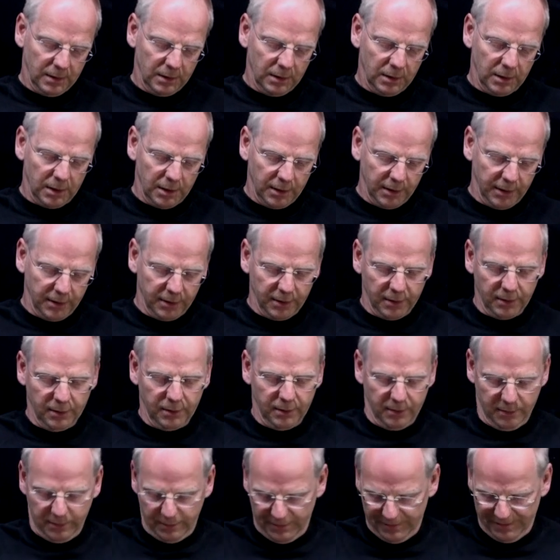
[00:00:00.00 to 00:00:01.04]
like
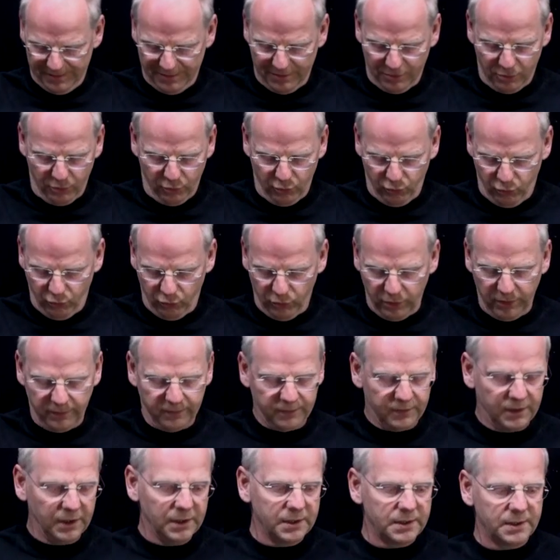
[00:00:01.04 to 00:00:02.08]

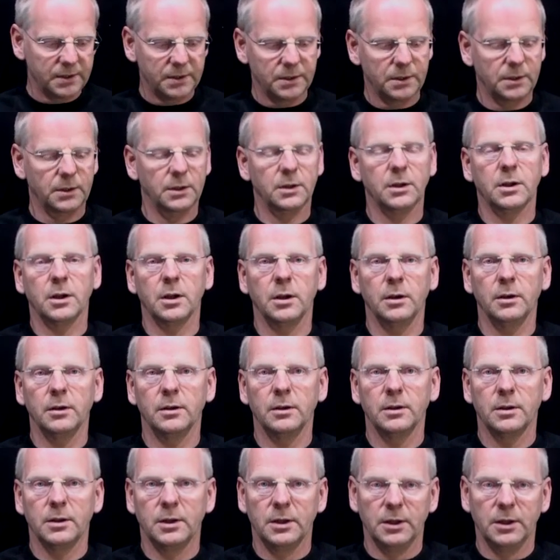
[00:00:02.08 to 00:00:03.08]
reef discs. You can